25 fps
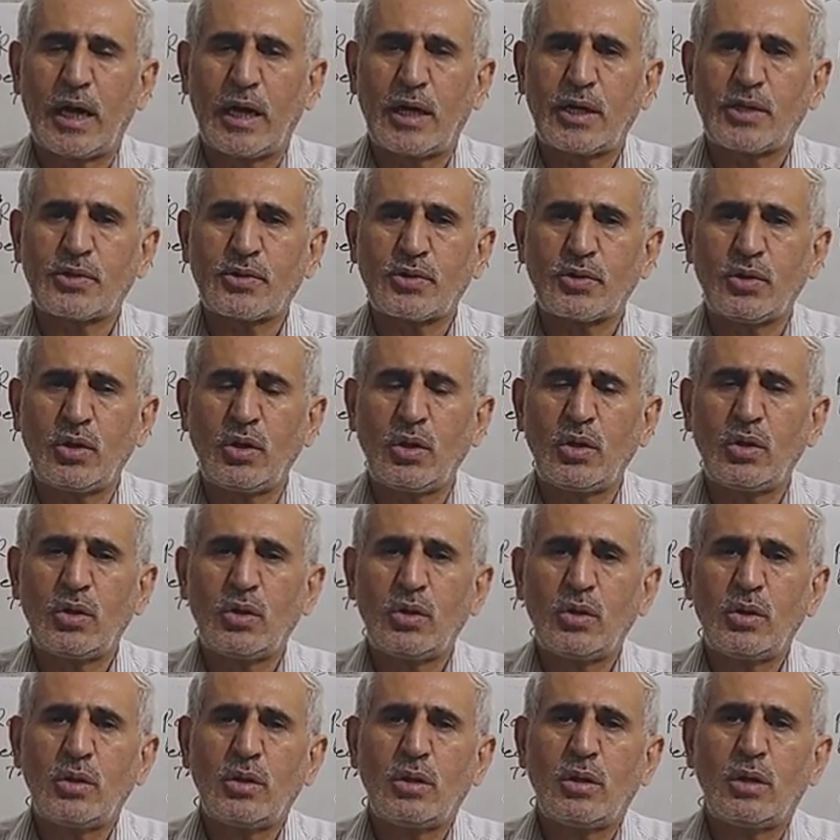
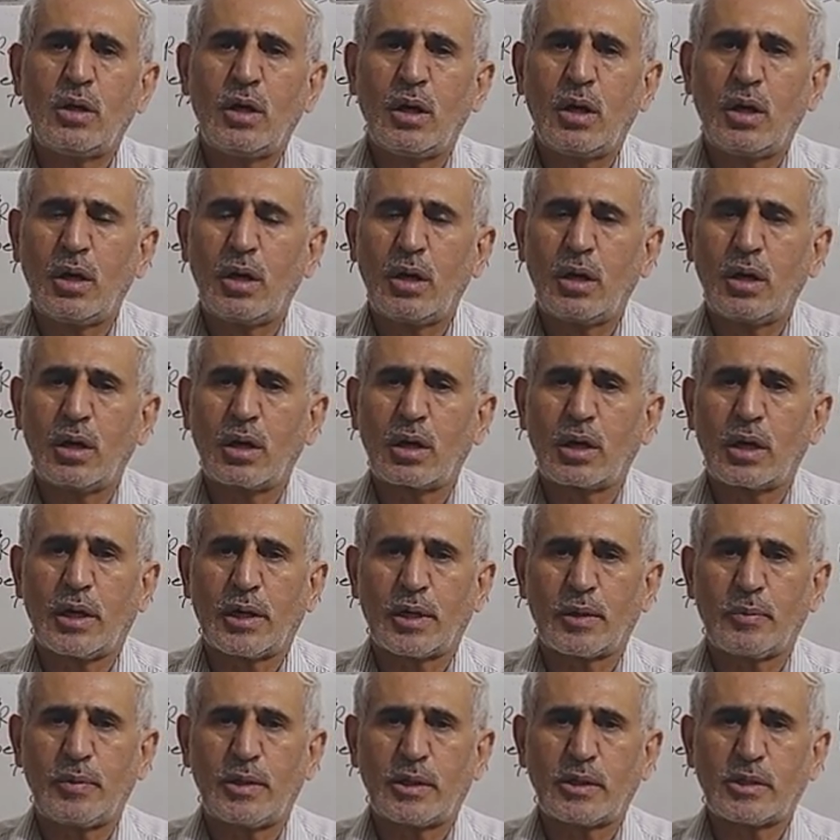
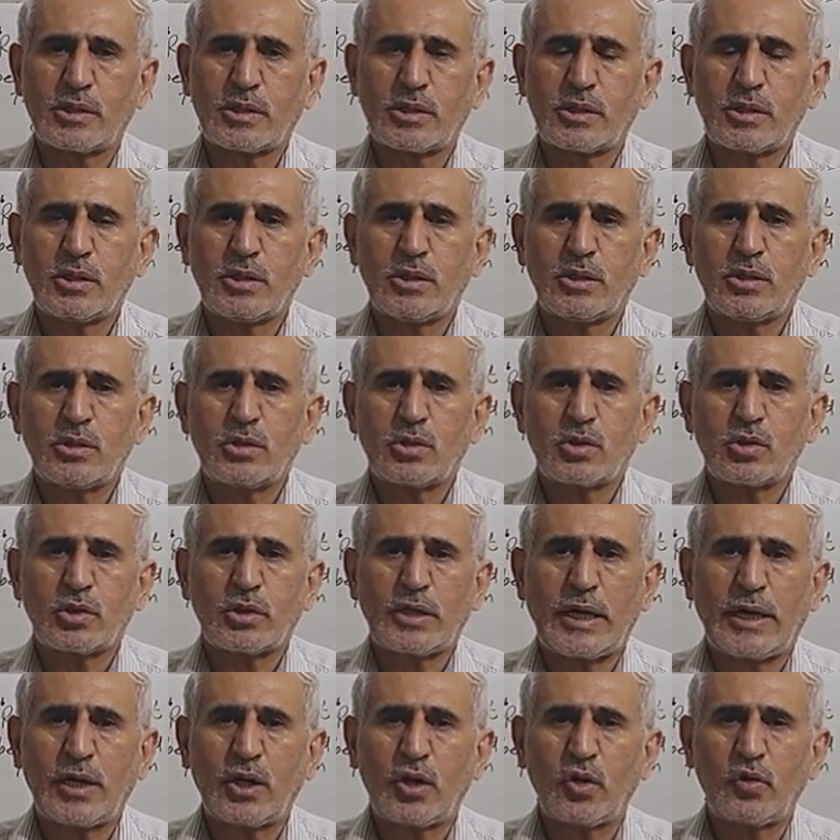hydrocarbons. So
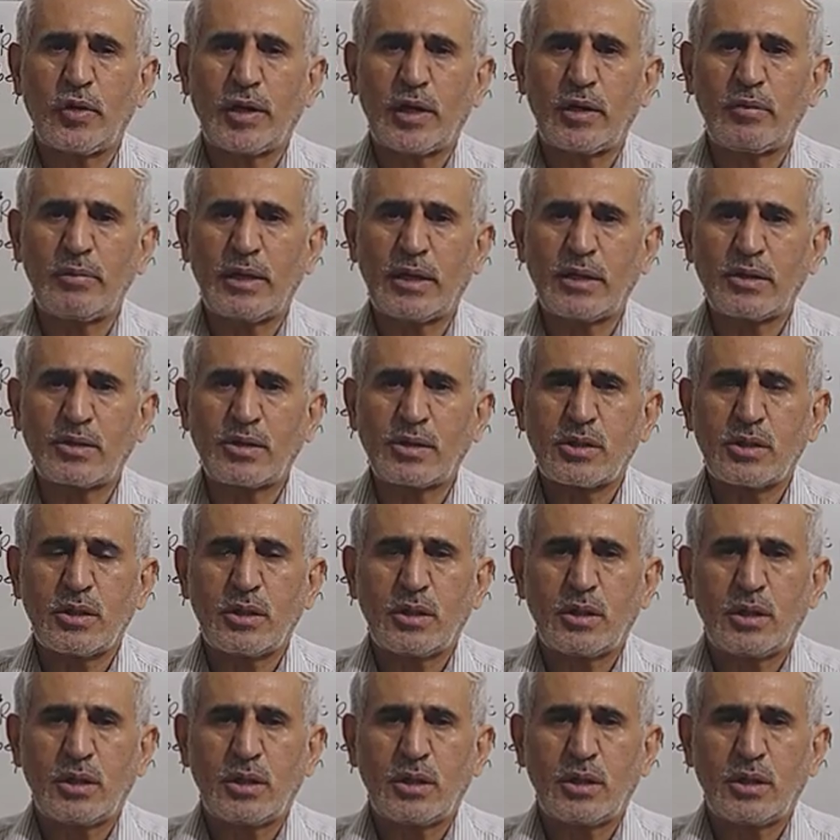thank you very much,